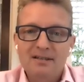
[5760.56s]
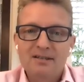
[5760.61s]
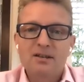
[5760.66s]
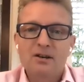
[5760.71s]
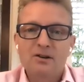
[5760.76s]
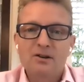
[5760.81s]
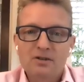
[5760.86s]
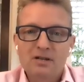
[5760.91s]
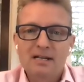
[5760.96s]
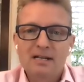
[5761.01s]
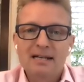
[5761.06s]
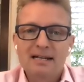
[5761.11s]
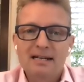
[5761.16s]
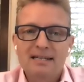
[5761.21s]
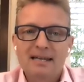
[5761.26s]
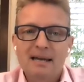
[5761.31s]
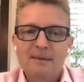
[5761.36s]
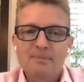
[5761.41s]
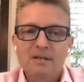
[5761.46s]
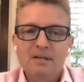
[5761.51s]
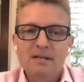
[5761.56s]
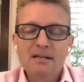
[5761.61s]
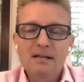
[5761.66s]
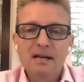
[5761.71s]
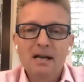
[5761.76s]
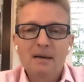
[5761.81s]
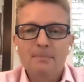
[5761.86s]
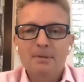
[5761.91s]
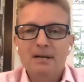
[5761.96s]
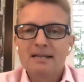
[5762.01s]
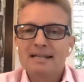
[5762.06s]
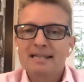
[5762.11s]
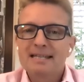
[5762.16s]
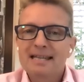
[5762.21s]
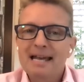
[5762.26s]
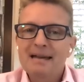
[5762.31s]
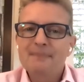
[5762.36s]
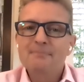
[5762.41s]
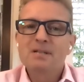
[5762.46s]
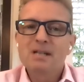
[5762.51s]
and socially accepted, but at the
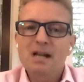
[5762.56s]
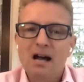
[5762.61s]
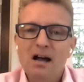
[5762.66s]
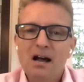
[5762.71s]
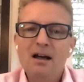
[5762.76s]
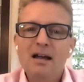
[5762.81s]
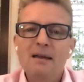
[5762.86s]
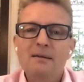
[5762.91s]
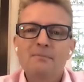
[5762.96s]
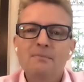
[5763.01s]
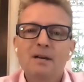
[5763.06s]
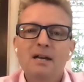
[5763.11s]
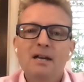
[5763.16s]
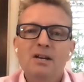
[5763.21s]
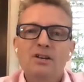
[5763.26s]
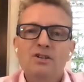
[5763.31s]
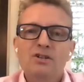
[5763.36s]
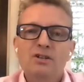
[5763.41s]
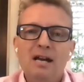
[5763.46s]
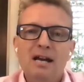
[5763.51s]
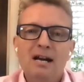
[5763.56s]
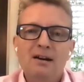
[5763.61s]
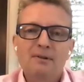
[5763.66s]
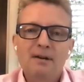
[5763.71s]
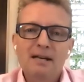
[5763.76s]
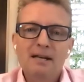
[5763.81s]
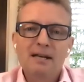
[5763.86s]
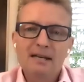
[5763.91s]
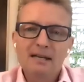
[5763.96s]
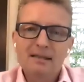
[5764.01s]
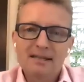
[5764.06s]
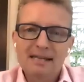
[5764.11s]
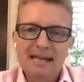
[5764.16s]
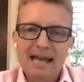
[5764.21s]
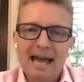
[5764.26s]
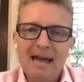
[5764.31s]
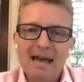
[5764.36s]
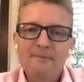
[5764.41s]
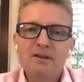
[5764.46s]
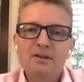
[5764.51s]
same time, sharing the
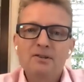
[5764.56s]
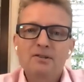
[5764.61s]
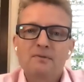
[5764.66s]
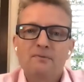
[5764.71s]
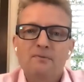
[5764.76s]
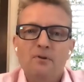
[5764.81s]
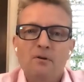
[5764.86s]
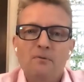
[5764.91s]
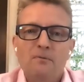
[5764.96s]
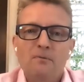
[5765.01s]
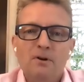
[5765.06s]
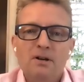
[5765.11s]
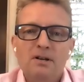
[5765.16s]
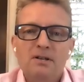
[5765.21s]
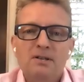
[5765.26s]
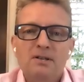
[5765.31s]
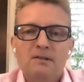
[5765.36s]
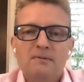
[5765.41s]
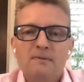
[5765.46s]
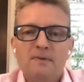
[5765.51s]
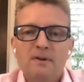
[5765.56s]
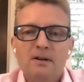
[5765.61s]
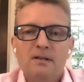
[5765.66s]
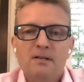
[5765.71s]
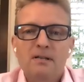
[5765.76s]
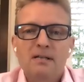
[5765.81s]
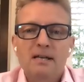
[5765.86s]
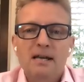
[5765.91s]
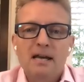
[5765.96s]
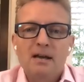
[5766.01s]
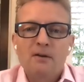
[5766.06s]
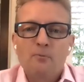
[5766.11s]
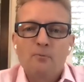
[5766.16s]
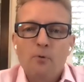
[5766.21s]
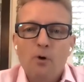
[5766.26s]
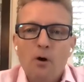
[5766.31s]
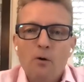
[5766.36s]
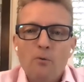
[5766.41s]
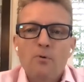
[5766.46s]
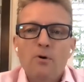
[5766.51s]
evidence of what works, as we've heard today,
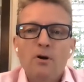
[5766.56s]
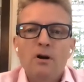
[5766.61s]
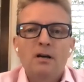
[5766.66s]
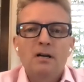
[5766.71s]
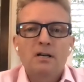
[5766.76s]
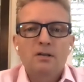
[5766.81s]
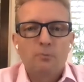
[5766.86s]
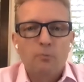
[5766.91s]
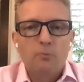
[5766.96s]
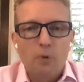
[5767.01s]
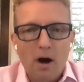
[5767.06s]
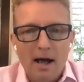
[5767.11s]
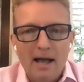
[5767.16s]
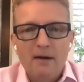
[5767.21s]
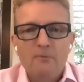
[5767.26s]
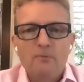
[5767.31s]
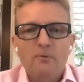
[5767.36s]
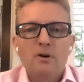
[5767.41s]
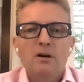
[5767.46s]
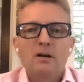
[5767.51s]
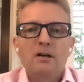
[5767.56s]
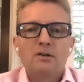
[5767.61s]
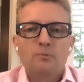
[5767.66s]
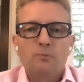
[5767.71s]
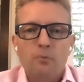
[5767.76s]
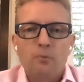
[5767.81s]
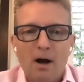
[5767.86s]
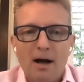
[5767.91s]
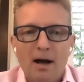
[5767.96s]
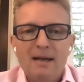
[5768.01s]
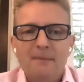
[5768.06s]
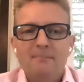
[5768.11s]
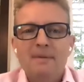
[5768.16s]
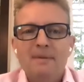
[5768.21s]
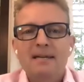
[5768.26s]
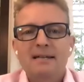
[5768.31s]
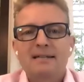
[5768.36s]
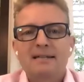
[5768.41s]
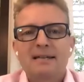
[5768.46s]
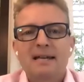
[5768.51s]
what works, why it works, why it
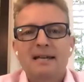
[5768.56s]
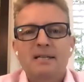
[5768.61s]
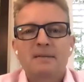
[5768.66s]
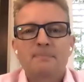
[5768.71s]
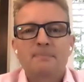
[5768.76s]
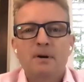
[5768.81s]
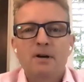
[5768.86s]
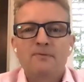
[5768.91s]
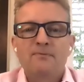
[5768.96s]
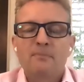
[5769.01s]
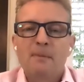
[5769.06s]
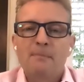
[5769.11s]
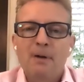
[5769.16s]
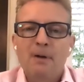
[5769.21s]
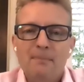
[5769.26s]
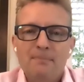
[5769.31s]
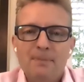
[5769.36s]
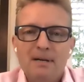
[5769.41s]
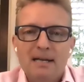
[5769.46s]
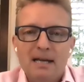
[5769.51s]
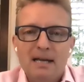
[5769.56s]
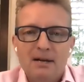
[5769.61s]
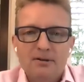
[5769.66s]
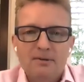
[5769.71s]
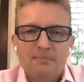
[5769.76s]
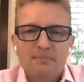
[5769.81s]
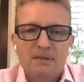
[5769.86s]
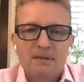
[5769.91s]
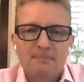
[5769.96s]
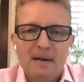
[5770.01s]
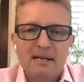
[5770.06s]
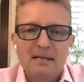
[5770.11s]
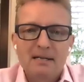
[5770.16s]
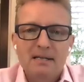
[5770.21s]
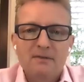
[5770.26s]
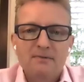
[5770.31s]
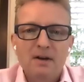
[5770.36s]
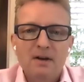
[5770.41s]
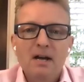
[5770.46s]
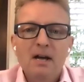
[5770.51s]
makes sense, both from a public health
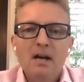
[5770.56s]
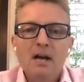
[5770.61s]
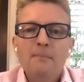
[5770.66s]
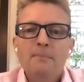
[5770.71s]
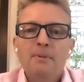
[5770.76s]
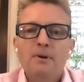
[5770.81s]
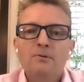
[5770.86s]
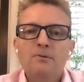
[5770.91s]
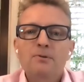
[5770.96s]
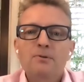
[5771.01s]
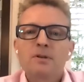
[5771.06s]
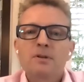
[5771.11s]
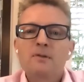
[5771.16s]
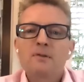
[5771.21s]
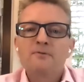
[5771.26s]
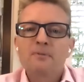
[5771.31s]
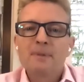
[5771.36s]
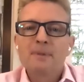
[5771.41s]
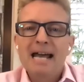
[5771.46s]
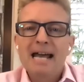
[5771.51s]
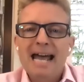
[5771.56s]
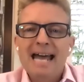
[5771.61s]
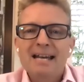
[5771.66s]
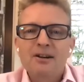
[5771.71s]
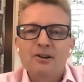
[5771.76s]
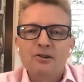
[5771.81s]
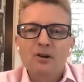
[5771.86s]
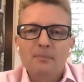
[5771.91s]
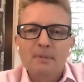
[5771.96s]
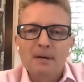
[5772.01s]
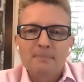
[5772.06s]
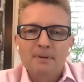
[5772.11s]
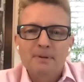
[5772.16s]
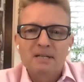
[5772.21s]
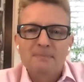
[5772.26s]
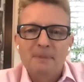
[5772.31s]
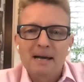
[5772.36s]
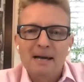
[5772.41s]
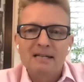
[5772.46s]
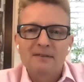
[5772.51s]
perspective, but also from an economic
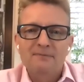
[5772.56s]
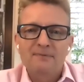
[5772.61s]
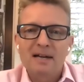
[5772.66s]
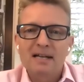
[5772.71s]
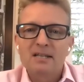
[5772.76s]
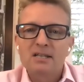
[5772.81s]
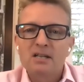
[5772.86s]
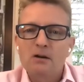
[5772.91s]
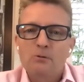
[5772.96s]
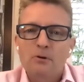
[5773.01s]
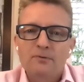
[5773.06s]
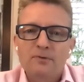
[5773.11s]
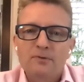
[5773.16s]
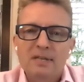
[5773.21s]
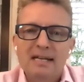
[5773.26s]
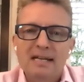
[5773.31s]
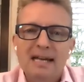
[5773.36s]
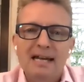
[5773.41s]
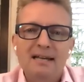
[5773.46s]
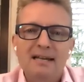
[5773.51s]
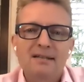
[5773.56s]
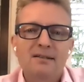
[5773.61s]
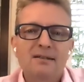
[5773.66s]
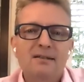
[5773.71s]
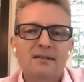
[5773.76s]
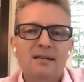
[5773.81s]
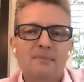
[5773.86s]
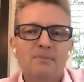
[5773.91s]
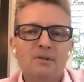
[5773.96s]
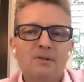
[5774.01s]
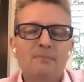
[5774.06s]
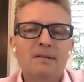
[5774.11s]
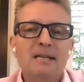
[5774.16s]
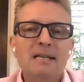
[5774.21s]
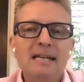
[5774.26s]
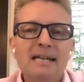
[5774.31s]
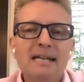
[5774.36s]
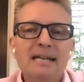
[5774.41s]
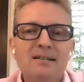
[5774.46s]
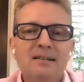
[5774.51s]
perspective. That's so often the case that
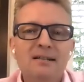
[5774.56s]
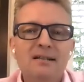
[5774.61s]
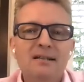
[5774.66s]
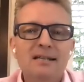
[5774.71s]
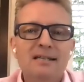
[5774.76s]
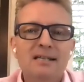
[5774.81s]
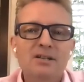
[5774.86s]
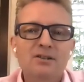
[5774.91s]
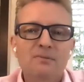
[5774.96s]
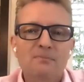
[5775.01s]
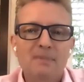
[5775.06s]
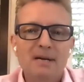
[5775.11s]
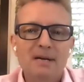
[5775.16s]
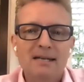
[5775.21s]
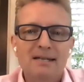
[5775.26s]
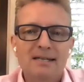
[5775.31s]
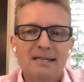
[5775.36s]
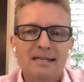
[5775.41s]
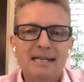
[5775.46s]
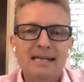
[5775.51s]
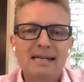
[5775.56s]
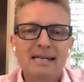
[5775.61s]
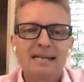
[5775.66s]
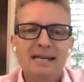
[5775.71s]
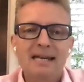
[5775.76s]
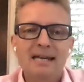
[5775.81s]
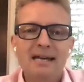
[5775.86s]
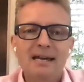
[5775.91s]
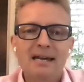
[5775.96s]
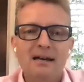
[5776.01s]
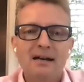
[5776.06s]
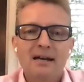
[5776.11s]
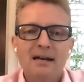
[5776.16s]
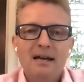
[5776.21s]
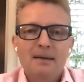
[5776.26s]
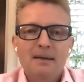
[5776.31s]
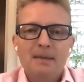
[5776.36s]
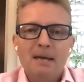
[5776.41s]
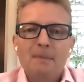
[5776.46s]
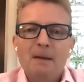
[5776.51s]
sometimes leaders and decision makers need to hear.
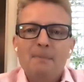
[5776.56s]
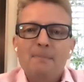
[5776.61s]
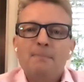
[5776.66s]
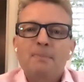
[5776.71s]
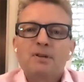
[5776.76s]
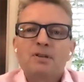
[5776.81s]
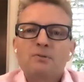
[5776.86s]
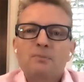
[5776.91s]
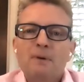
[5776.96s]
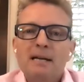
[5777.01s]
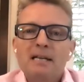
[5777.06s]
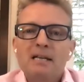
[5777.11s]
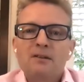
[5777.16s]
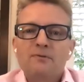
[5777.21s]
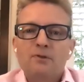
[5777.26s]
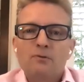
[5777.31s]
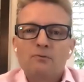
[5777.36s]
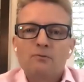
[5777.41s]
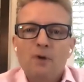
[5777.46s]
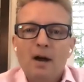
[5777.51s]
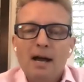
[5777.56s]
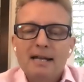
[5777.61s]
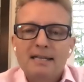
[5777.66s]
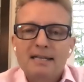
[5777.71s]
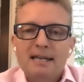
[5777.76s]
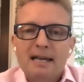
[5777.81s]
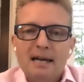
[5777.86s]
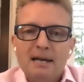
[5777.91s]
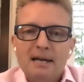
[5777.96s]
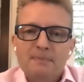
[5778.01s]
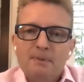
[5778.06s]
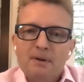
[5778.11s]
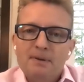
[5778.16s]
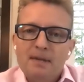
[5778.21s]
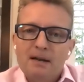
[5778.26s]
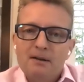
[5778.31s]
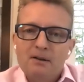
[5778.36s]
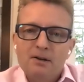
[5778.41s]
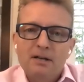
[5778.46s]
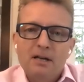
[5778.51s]
They may be persuaded of the rights case,
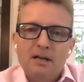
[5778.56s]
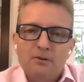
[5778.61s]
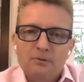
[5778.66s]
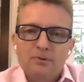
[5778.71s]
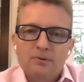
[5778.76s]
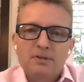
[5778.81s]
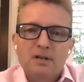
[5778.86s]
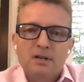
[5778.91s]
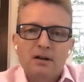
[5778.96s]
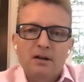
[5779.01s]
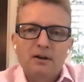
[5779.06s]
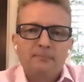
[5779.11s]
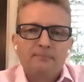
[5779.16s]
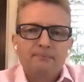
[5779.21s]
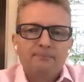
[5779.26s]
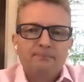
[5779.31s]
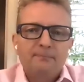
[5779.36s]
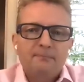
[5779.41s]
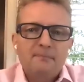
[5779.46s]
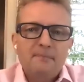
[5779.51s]
but they're looking also